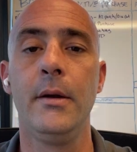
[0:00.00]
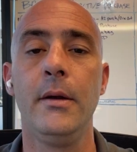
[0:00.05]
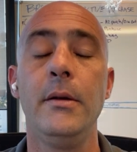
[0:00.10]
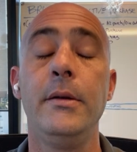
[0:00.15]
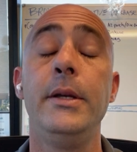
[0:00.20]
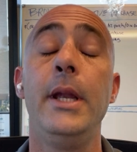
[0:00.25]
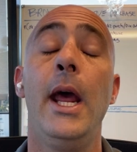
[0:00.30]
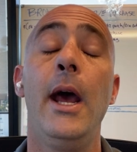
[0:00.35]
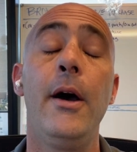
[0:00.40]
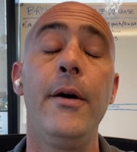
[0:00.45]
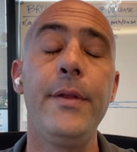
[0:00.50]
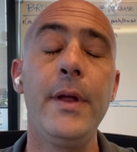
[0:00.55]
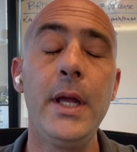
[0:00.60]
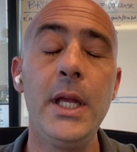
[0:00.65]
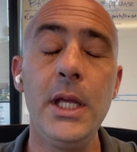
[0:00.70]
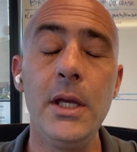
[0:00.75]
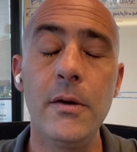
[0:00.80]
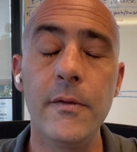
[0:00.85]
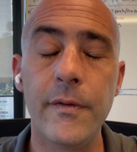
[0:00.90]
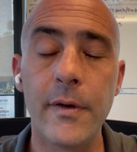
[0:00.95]
Now that
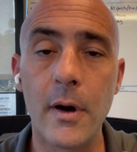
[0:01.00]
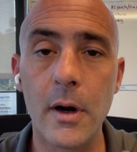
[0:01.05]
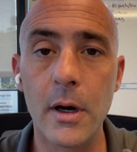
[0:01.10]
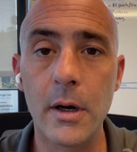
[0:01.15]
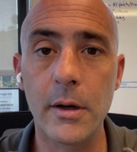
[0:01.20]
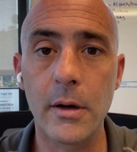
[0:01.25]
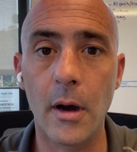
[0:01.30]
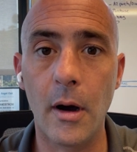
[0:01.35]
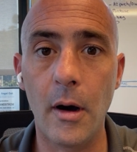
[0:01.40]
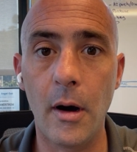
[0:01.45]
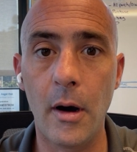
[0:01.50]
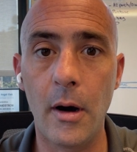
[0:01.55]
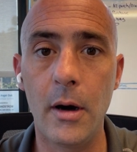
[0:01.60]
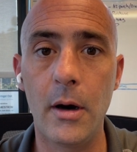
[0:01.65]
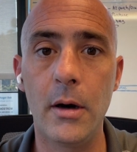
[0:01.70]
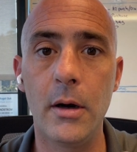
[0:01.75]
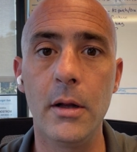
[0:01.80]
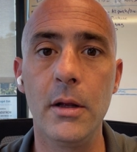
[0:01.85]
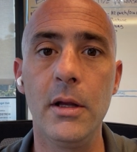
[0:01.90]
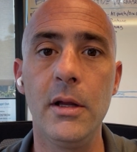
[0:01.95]
you've heard
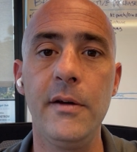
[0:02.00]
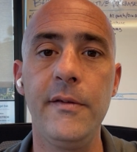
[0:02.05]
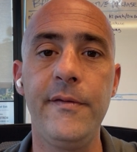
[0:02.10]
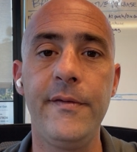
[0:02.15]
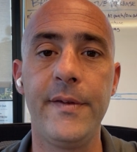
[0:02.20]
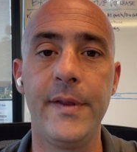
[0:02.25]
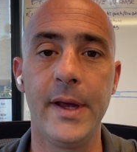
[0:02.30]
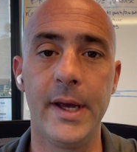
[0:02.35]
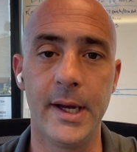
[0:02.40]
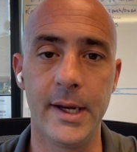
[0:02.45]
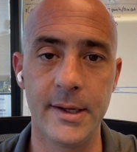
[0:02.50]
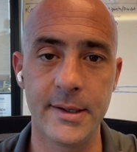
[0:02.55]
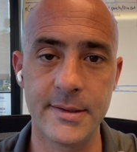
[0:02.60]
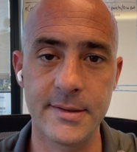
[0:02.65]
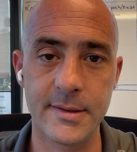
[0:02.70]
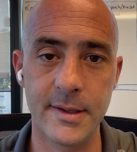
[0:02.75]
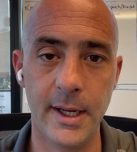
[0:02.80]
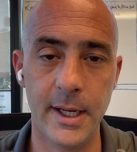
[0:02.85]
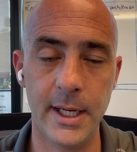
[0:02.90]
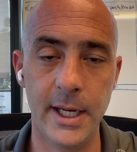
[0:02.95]
all of
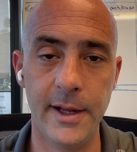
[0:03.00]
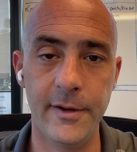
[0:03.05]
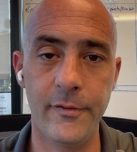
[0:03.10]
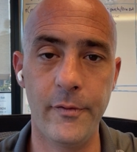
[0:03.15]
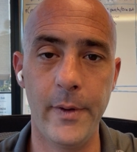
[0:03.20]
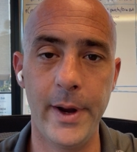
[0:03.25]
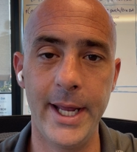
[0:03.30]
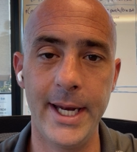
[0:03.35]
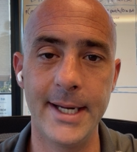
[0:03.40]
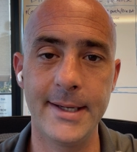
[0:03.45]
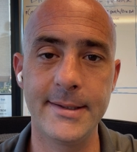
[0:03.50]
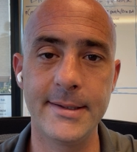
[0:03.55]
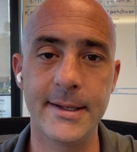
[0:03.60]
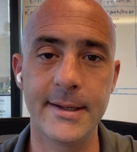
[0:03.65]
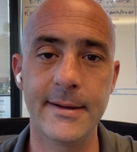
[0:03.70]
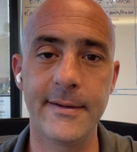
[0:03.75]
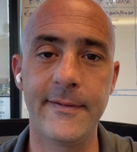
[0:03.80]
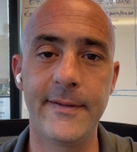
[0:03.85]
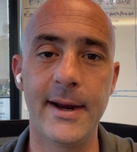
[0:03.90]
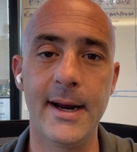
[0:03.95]
this and have waited till
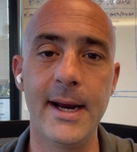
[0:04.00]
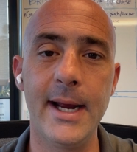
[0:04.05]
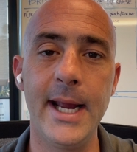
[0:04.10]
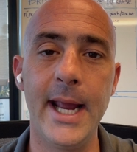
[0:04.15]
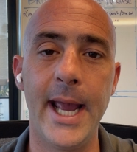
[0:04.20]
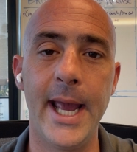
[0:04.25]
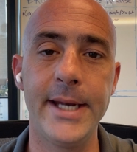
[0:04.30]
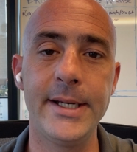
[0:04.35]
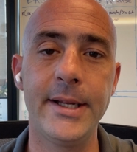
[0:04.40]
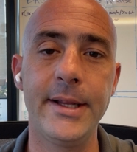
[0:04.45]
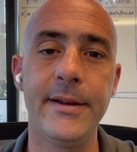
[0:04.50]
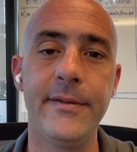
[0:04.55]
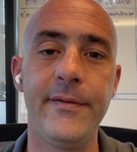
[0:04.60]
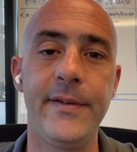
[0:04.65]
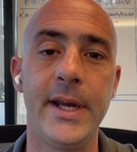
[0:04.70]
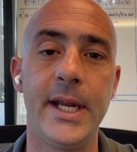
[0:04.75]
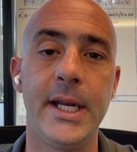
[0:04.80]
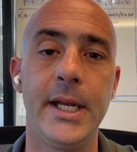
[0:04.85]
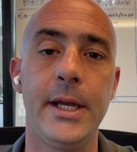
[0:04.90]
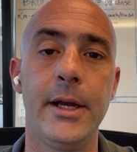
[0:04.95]
the very end of the
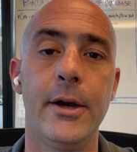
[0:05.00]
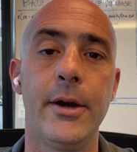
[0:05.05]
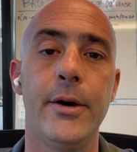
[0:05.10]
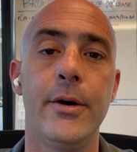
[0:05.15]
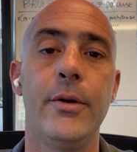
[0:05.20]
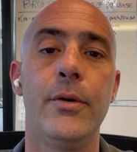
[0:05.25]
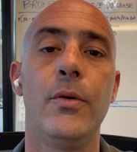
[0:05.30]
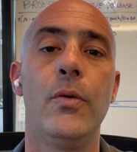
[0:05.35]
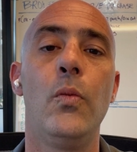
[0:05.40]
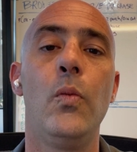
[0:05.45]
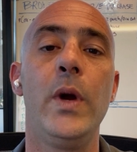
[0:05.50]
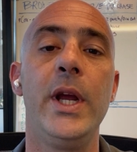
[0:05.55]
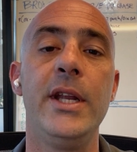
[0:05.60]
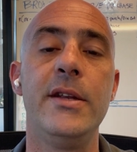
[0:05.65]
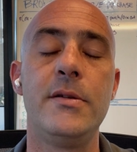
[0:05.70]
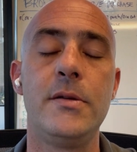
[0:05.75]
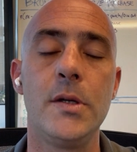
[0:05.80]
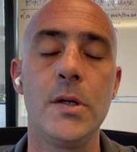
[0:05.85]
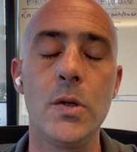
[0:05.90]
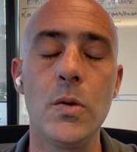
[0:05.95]
video, we
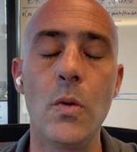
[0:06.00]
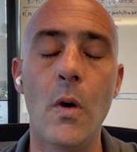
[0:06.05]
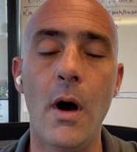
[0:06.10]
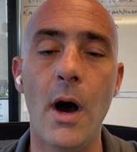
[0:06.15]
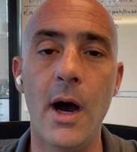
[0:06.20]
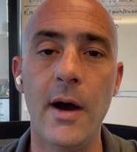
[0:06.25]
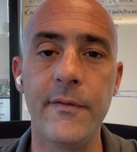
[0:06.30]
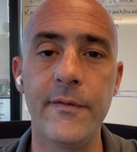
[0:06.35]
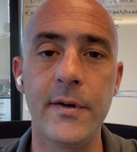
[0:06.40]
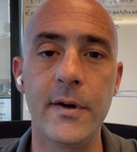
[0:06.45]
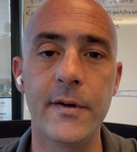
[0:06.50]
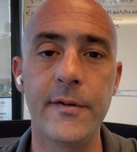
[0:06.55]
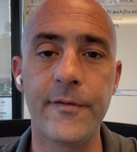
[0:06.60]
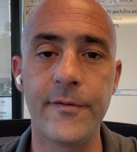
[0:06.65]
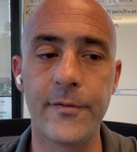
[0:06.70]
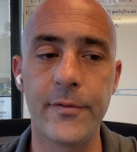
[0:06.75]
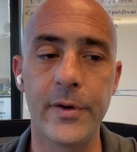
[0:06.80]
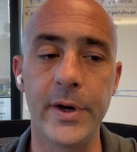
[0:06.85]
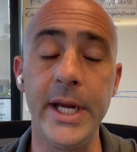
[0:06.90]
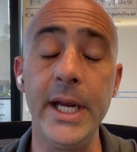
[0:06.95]
do offer
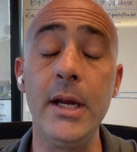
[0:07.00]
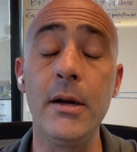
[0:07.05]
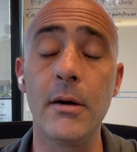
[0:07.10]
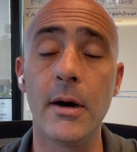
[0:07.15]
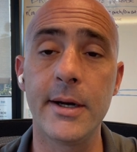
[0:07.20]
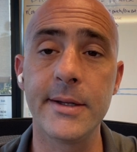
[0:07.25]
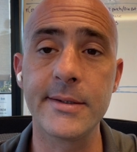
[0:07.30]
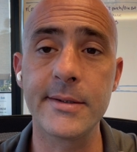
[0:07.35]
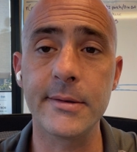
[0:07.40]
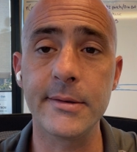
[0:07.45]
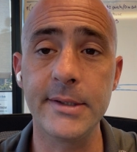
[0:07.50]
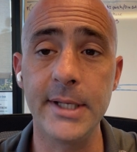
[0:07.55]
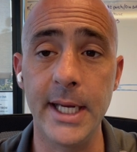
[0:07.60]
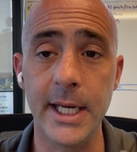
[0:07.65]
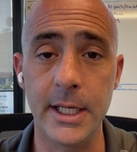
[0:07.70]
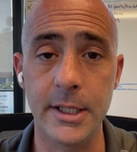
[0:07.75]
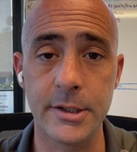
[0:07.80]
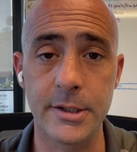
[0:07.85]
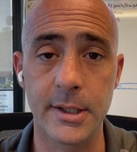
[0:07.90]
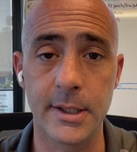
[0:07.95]
free
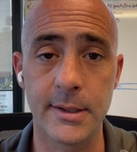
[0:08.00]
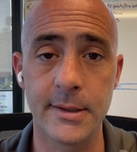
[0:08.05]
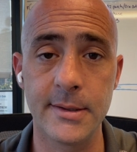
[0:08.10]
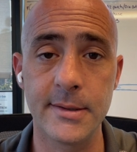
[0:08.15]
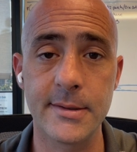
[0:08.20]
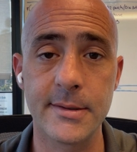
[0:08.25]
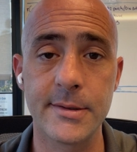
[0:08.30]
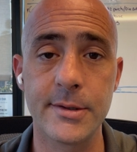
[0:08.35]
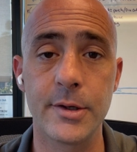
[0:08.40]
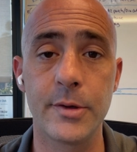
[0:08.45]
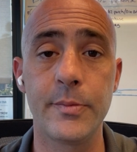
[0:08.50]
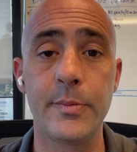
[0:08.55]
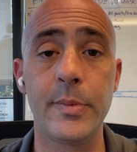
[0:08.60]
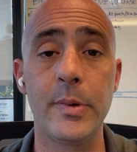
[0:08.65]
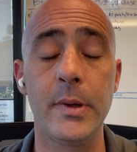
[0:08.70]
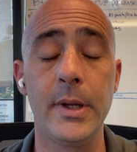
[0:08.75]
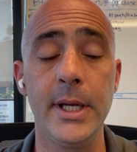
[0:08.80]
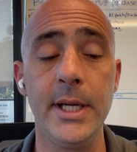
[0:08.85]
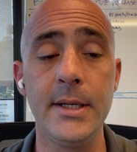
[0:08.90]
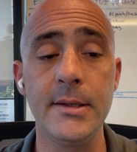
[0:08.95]
consultations, so
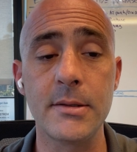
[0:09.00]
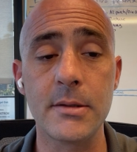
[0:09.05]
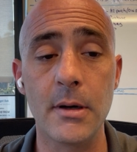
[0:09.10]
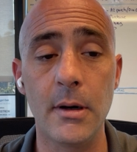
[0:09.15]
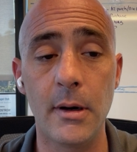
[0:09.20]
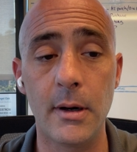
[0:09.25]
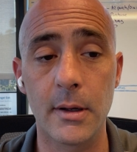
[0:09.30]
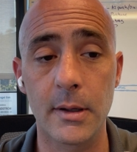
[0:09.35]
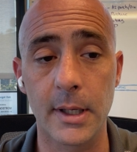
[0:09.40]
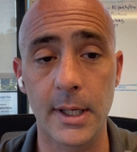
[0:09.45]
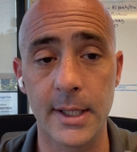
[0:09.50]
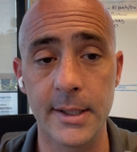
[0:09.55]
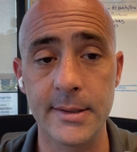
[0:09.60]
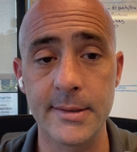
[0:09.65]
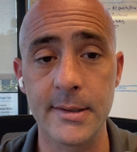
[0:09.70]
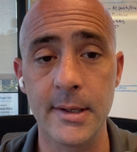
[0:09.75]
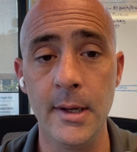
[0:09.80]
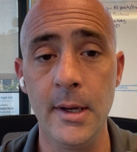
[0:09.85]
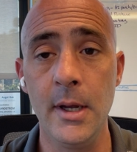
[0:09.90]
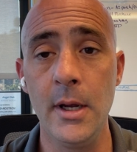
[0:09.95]
please call
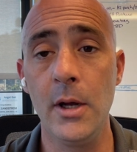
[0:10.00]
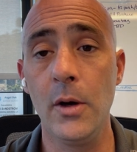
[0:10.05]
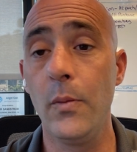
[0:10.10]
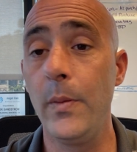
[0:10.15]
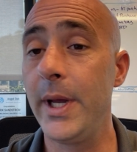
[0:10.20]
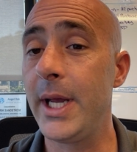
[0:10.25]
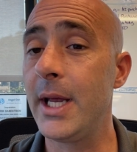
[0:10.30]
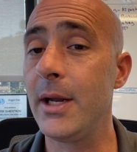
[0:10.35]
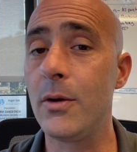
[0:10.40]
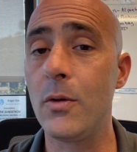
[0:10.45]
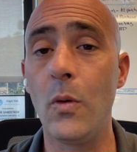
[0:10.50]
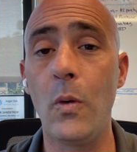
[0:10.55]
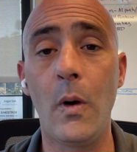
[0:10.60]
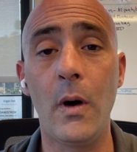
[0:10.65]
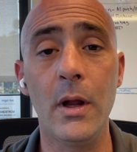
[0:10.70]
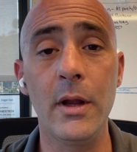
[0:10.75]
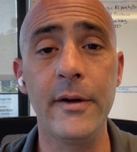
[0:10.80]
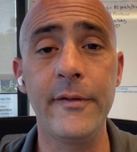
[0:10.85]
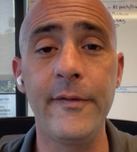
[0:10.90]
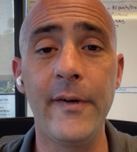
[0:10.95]
us. We can
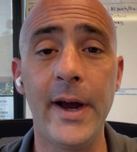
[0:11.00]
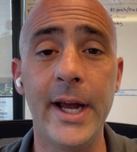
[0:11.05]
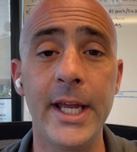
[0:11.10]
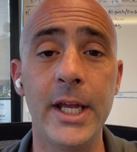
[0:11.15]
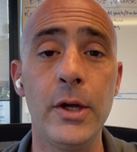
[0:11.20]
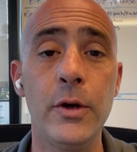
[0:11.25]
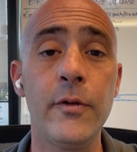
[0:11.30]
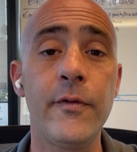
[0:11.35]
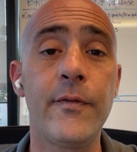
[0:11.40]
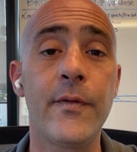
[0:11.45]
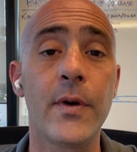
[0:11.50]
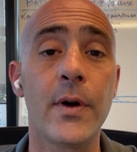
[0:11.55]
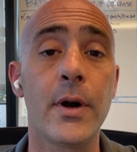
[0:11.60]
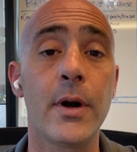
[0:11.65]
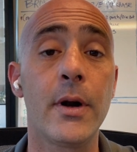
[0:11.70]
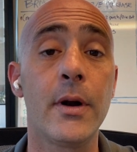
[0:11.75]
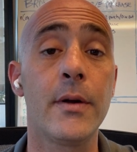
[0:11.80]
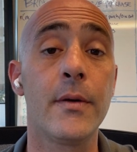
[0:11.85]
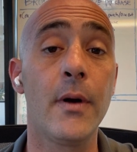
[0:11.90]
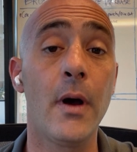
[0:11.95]
qualify you
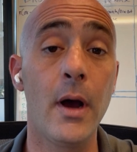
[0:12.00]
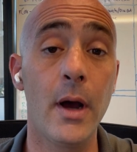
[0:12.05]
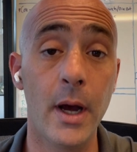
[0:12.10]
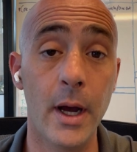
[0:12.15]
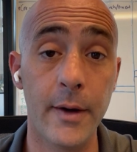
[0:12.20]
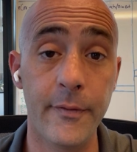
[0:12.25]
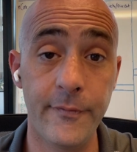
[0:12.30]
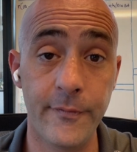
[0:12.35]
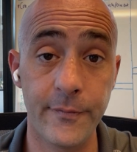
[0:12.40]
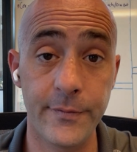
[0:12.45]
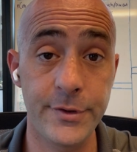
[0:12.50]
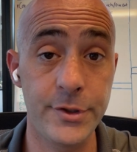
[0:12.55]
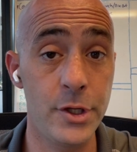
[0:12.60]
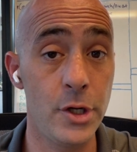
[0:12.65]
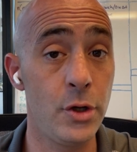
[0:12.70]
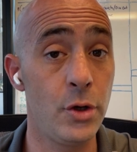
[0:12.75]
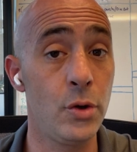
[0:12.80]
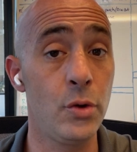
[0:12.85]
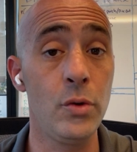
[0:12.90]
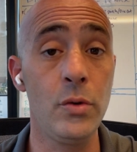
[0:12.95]
for a
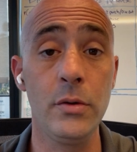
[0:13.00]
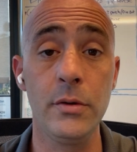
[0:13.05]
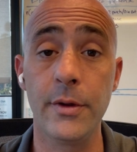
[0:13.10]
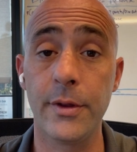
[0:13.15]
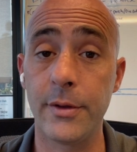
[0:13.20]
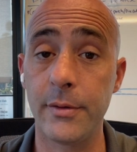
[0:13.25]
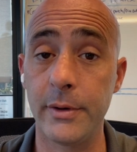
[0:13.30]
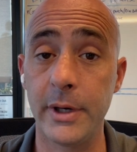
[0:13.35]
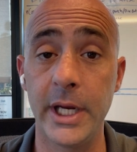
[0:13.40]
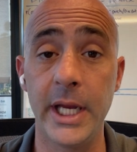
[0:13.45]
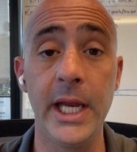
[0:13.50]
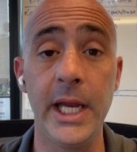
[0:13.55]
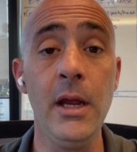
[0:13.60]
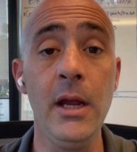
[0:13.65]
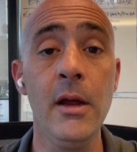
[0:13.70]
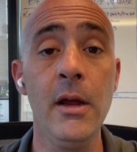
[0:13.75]
2, 3,